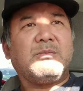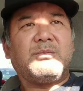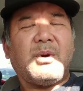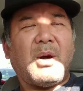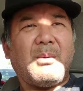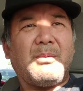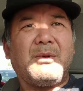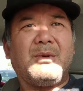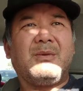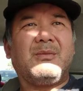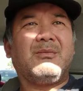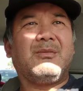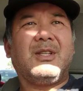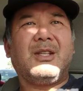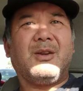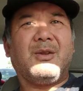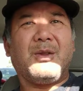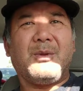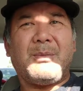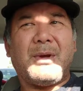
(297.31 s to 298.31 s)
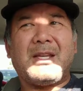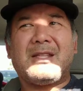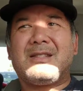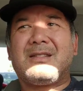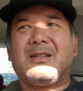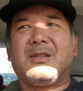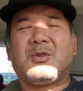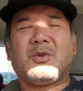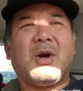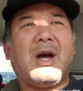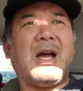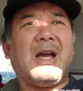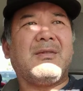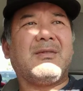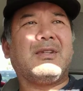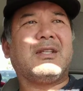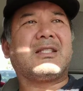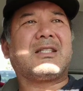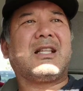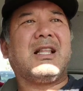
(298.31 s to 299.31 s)
probably, you know, the best to
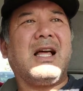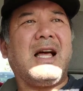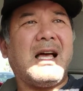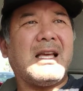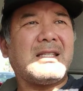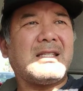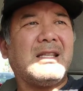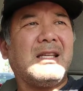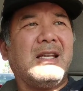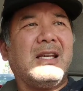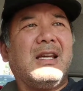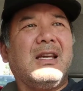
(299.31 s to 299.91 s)
drive in its class.